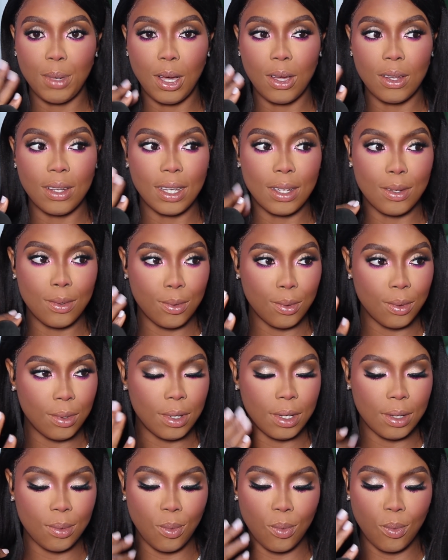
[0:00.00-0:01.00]
powder do
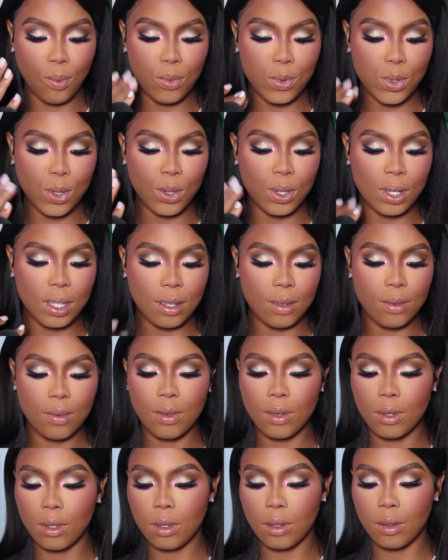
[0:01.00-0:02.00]
the talking
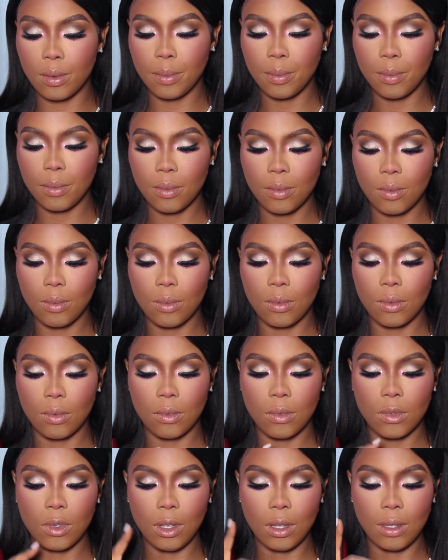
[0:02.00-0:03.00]
for you.
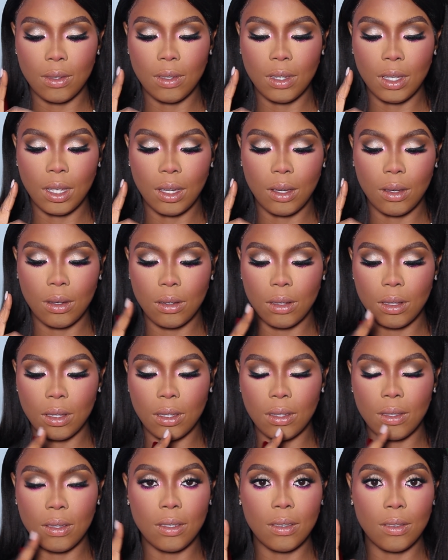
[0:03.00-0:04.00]
You can see how
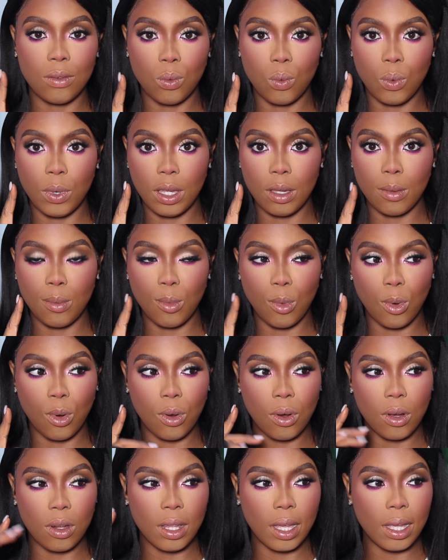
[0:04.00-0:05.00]
this is way
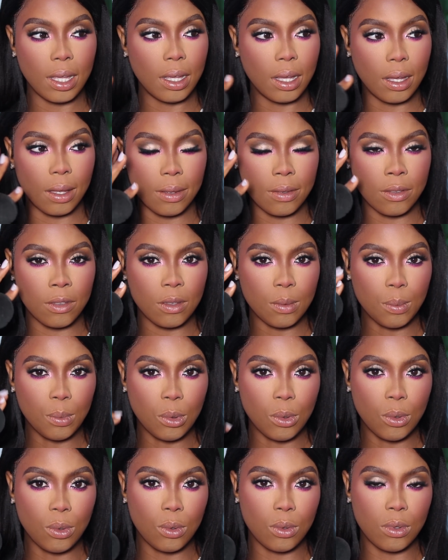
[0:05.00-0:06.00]
more like
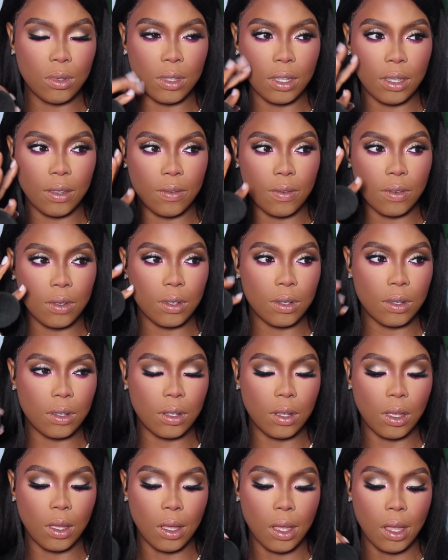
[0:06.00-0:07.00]
smooth, even.
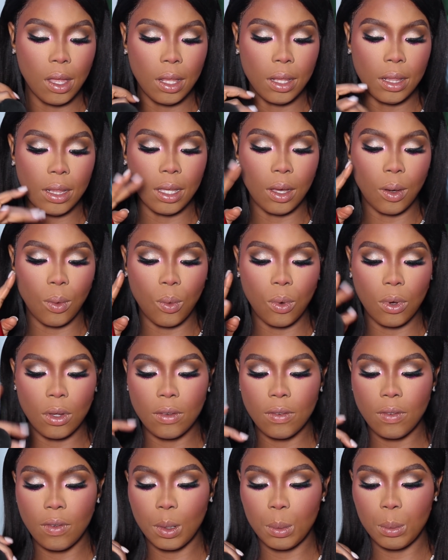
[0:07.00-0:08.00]
They are
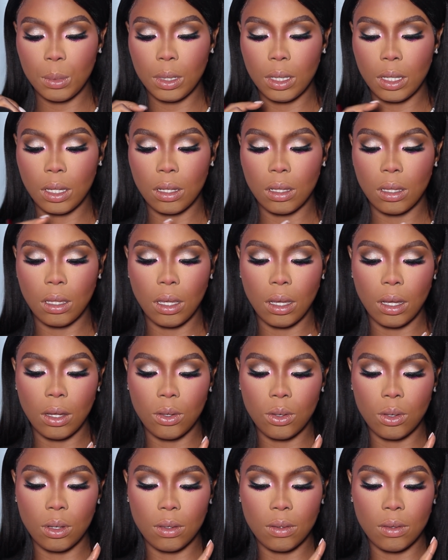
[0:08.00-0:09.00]
one family, and
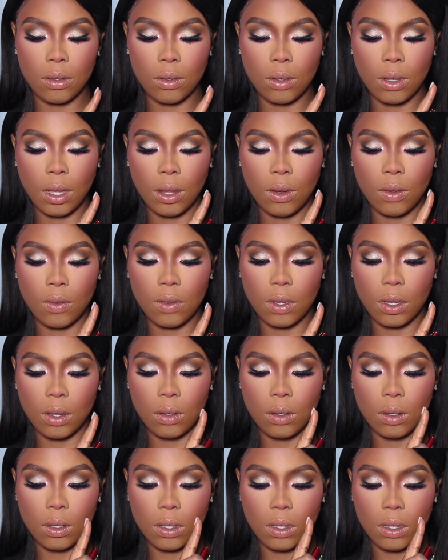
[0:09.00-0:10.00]
here you can still kind of
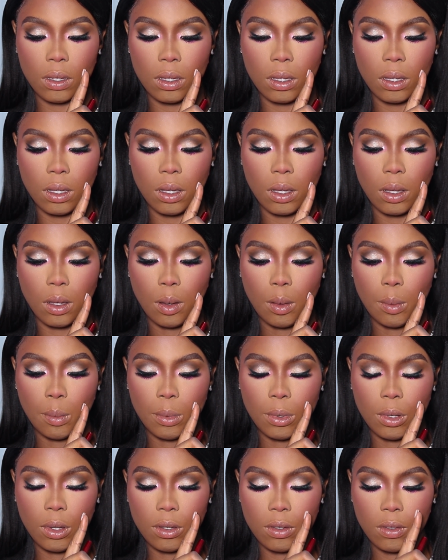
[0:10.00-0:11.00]
tell the
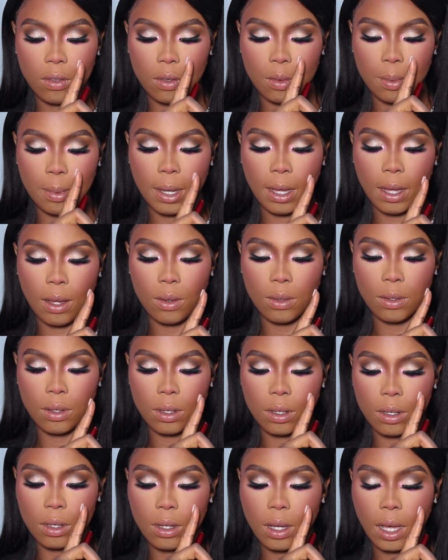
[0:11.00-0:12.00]
blush,
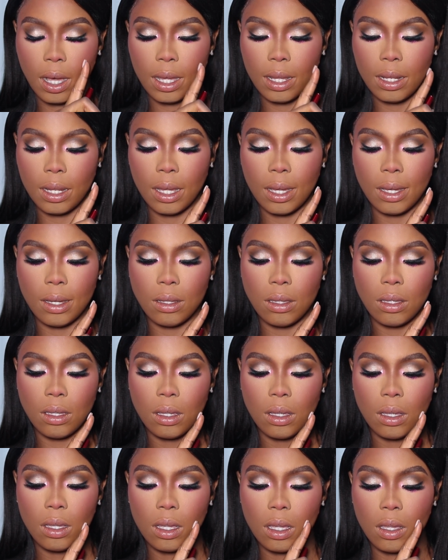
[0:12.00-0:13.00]
powder, highlight,
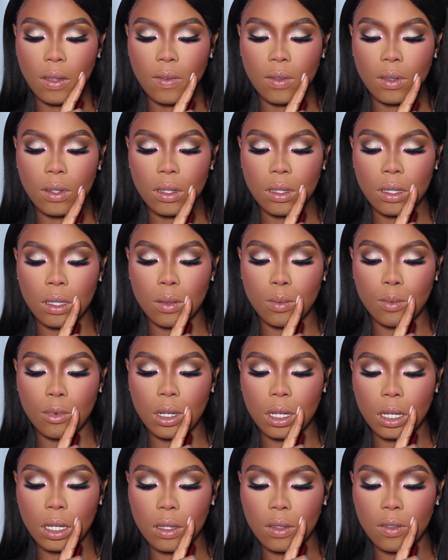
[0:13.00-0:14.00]
even this
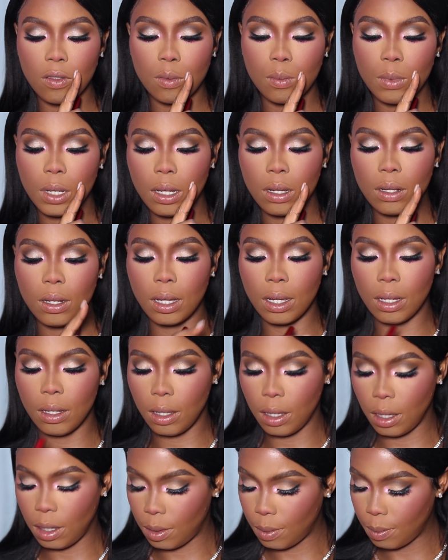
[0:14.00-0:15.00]
my smile
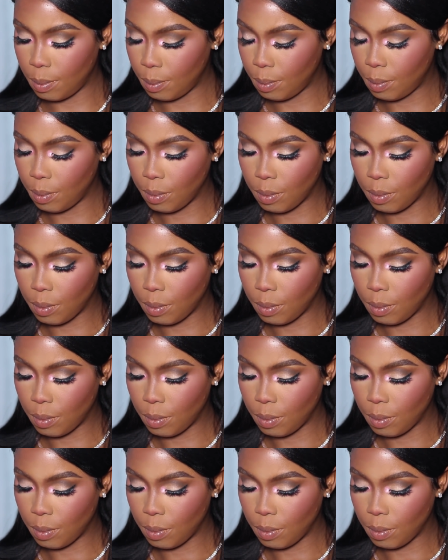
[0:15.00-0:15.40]
line here.